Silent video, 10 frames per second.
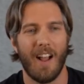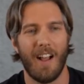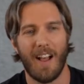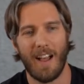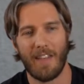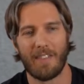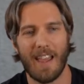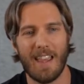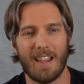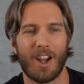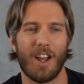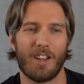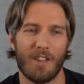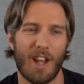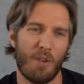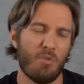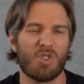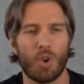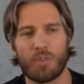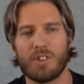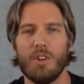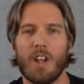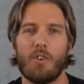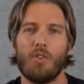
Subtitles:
and they are kind of in a sort of pseudo